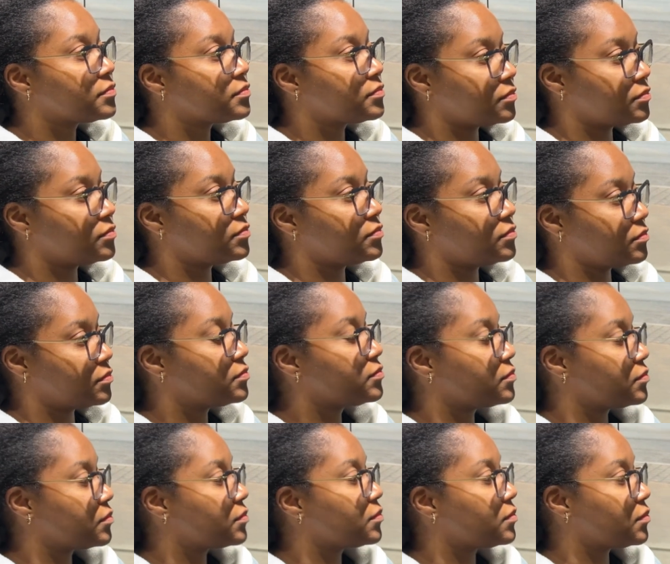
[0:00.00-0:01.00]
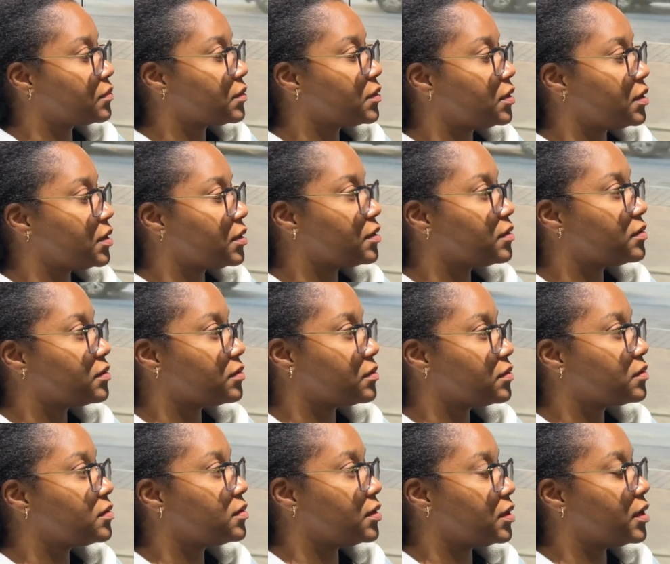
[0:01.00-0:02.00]
Okay, so in that front be
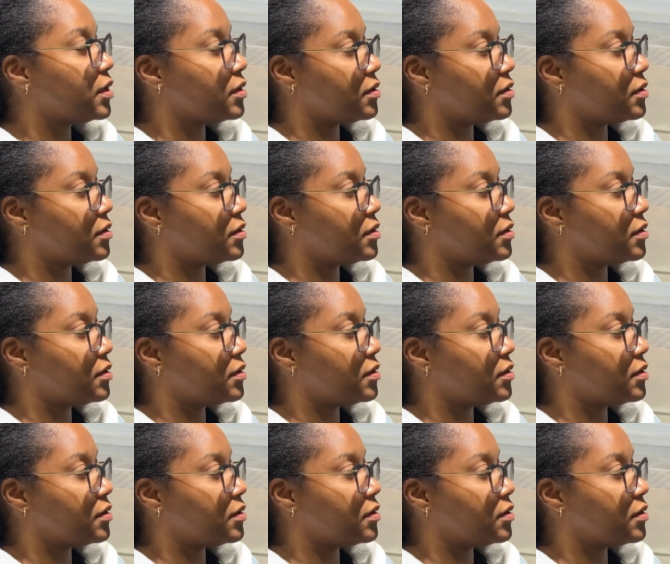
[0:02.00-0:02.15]
leave out.